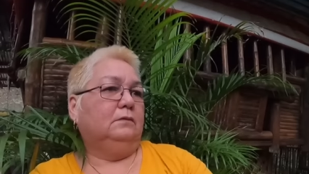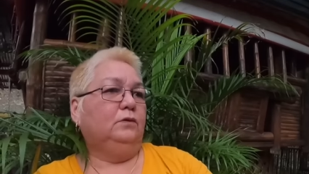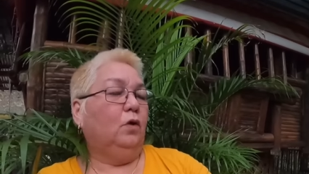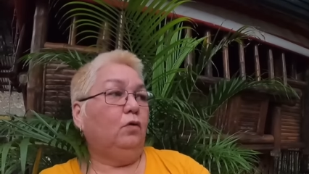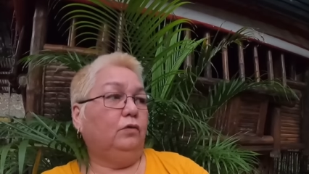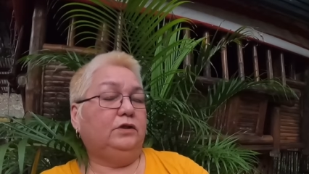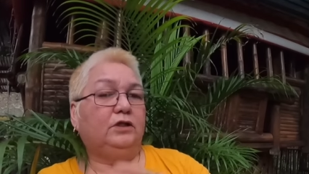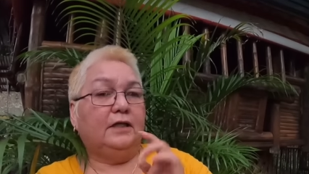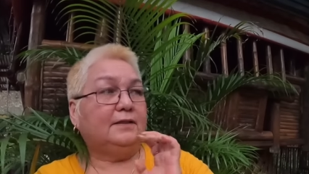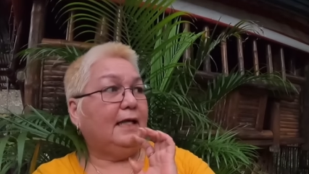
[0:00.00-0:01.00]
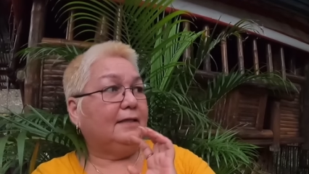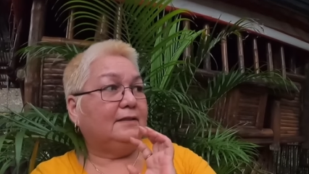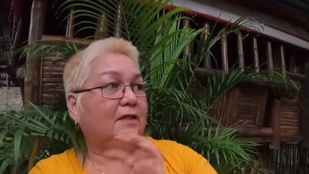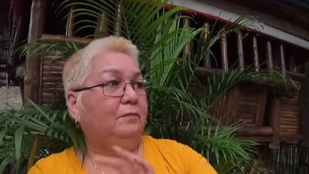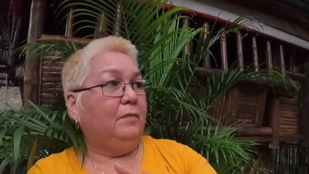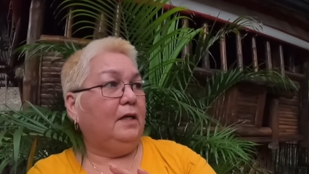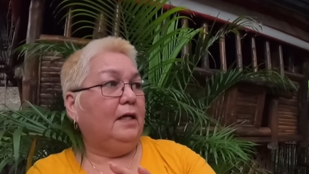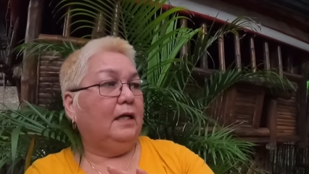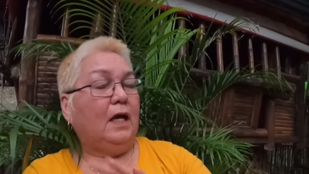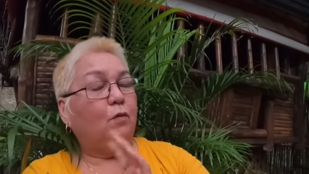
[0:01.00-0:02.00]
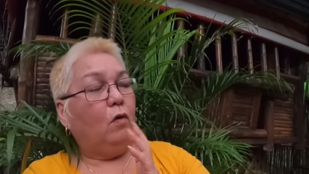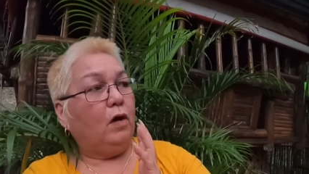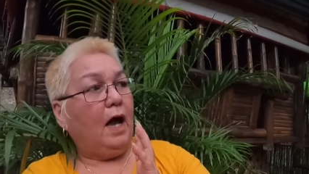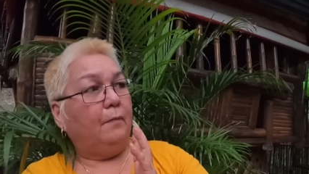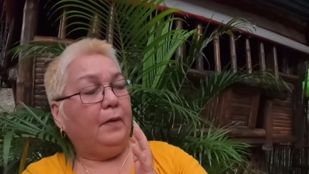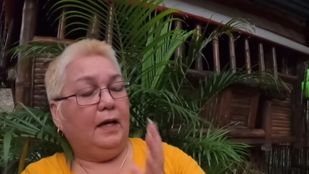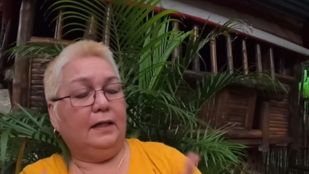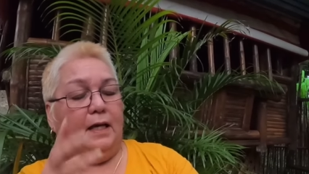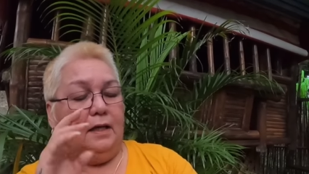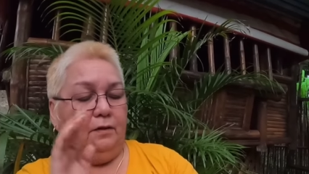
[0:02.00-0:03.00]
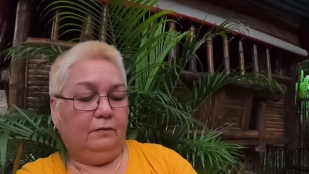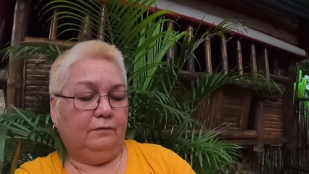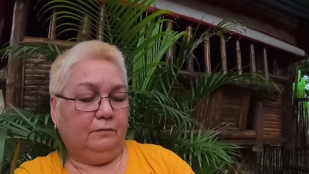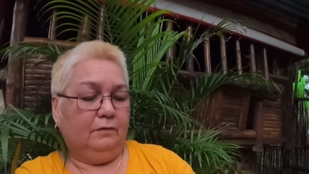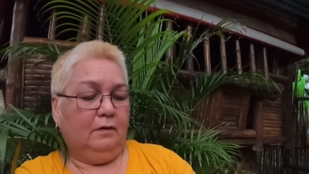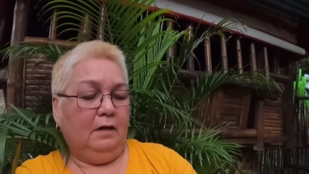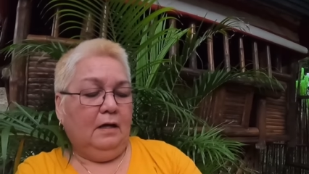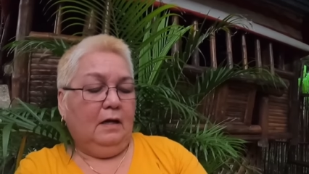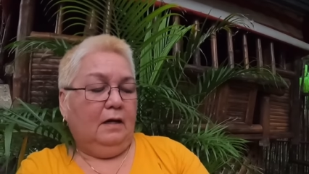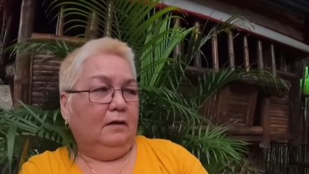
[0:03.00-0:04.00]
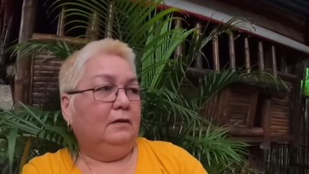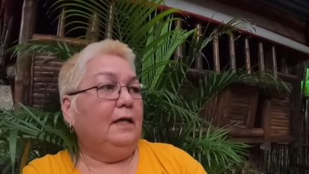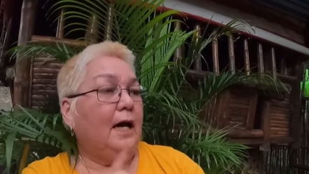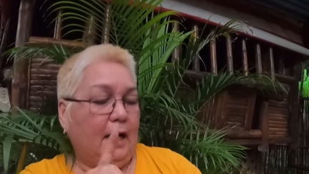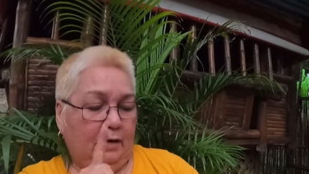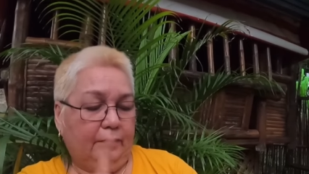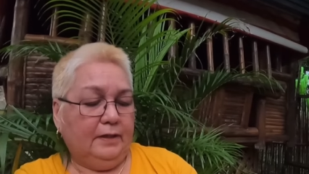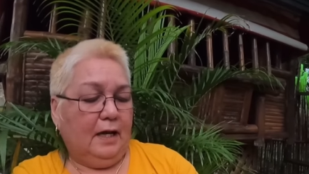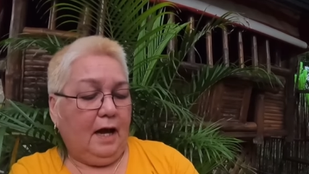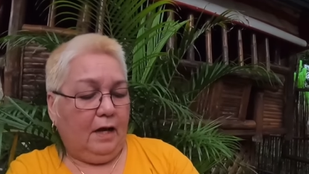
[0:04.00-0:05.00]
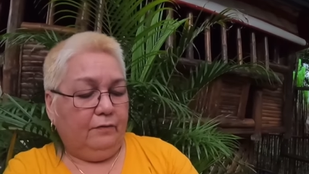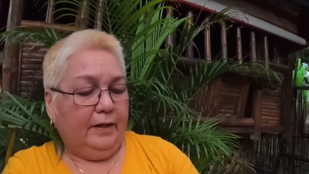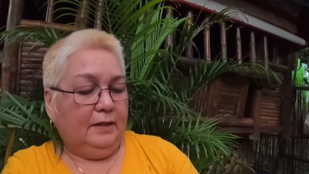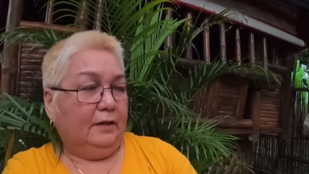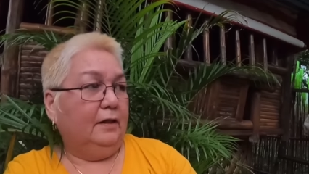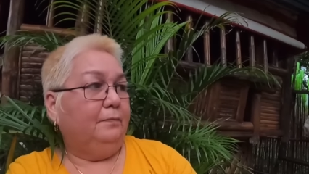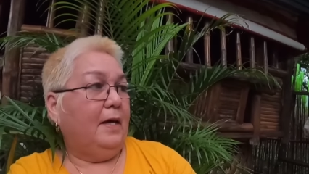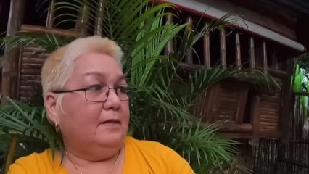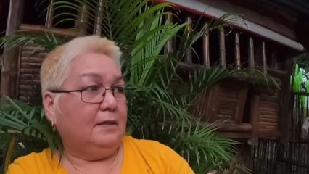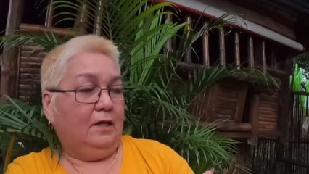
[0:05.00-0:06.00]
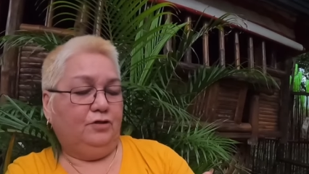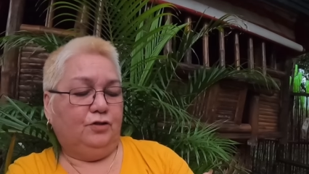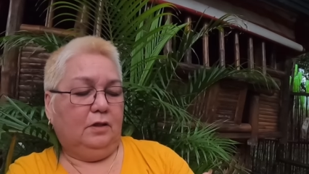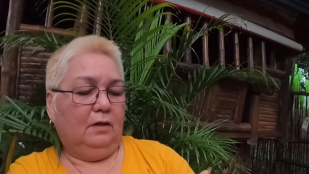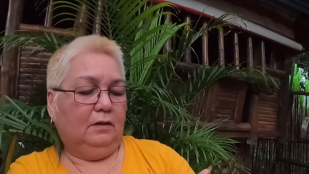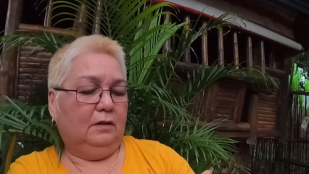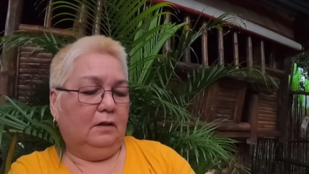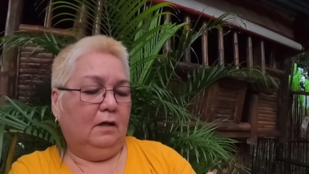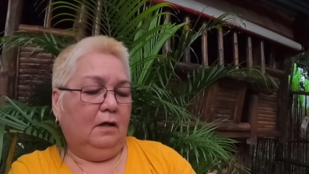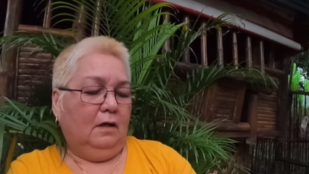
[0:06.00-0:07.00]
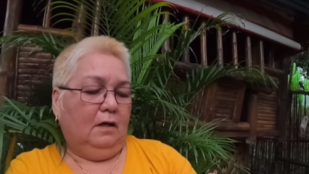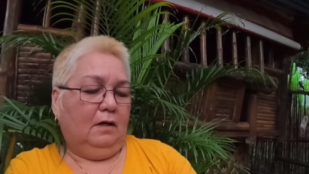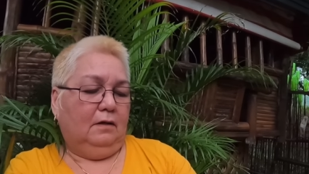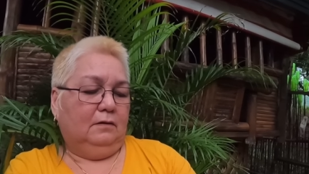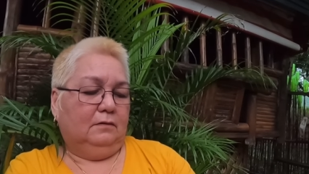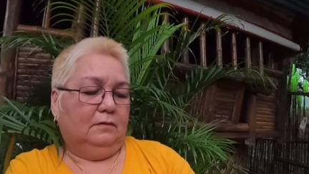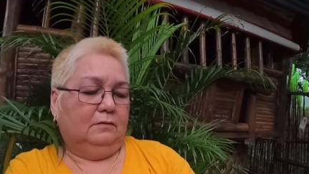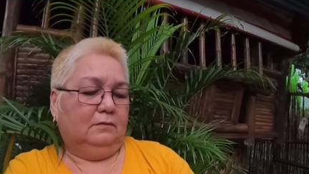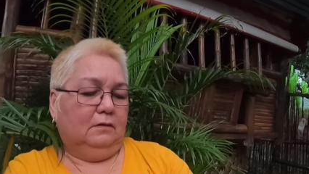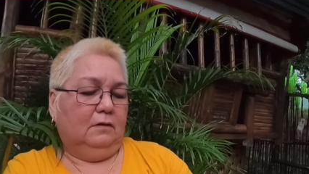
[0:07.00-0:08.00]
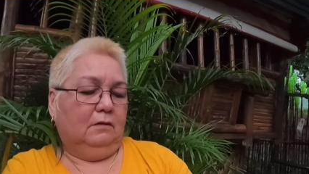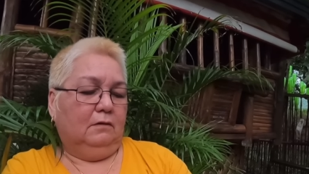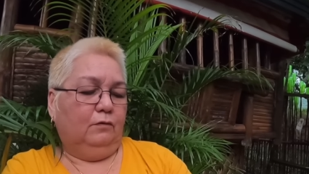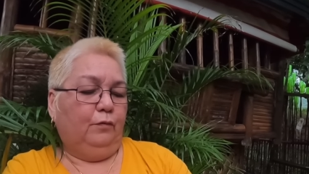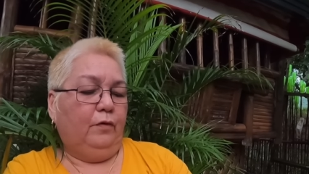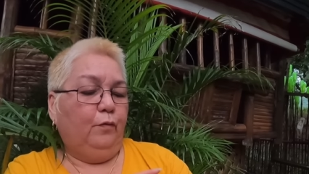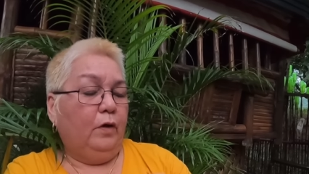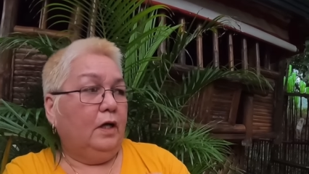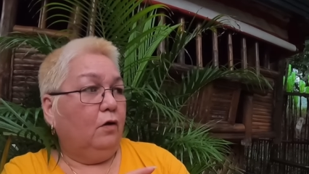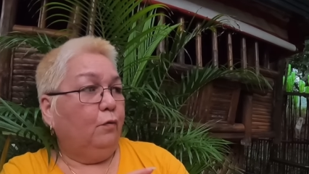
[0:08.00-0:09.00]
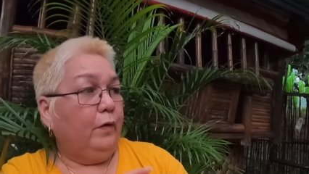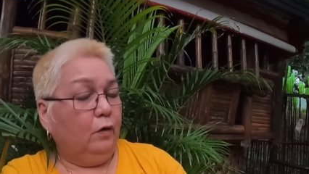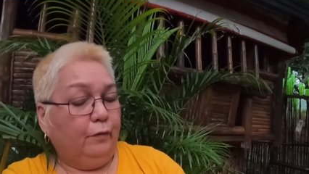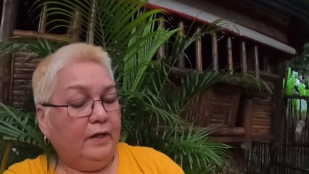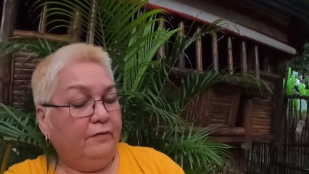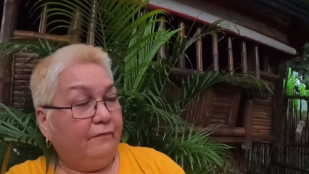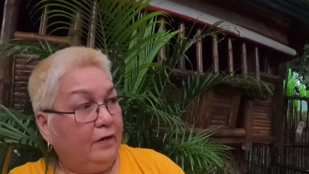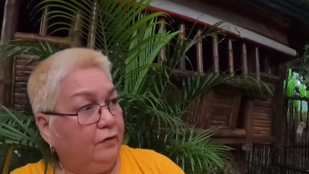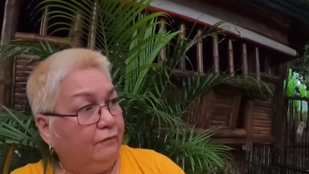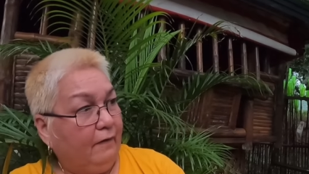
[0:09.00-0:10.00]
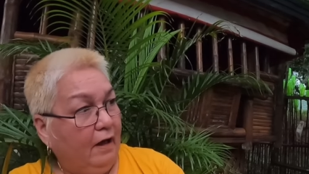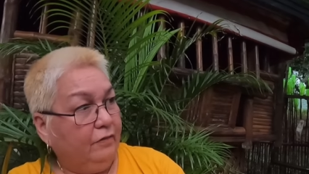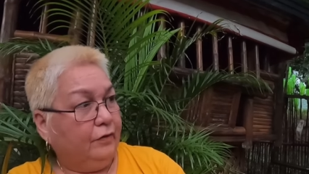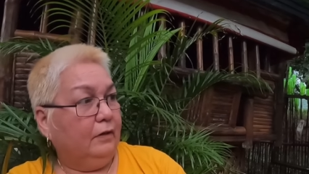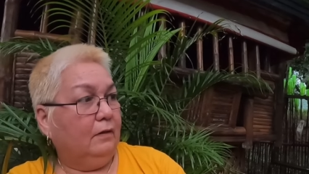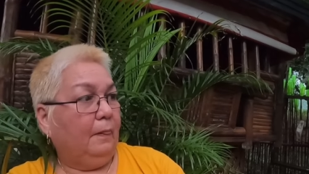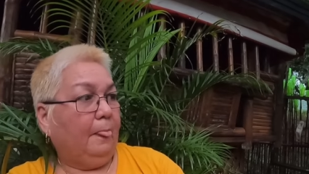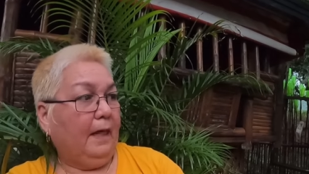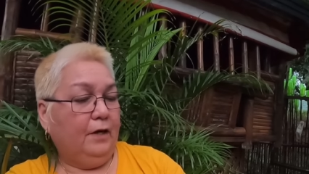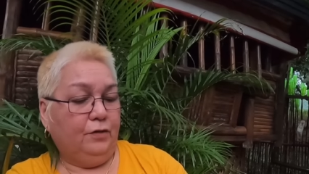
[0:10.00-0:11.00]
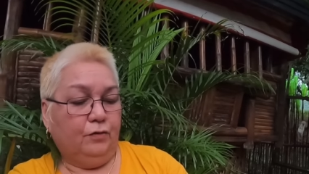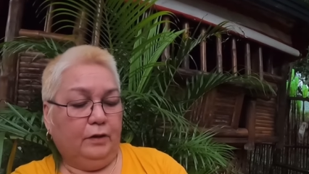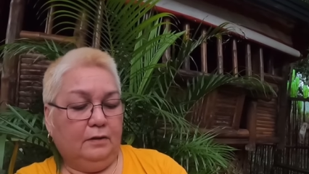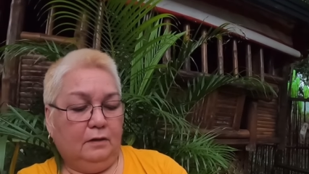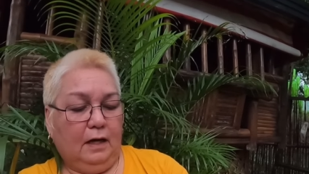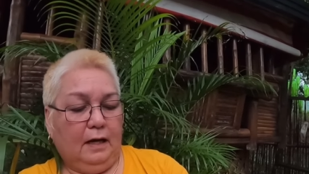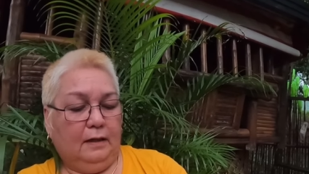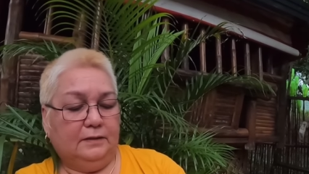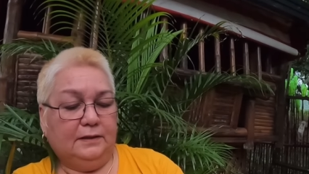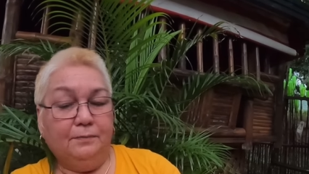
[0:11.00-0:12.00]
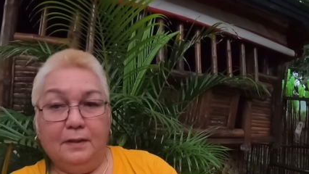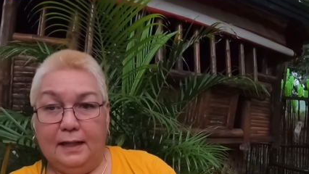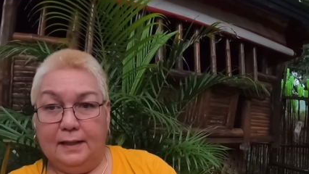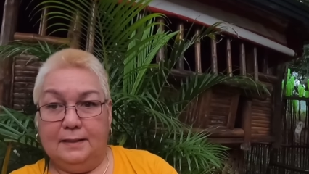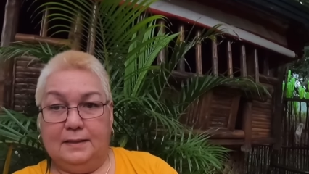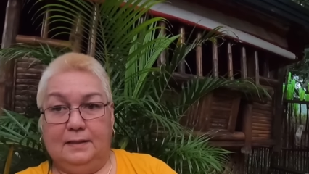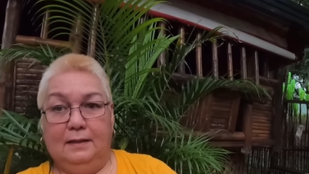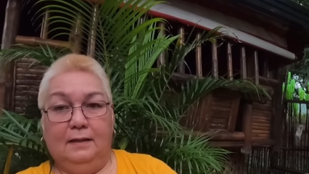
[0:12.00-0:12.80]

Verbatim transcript: No, she just texted me and I woke up and I you read it. Yeah, I read I read her message and uh, uh, we, we we already find your father and your uh, siblings.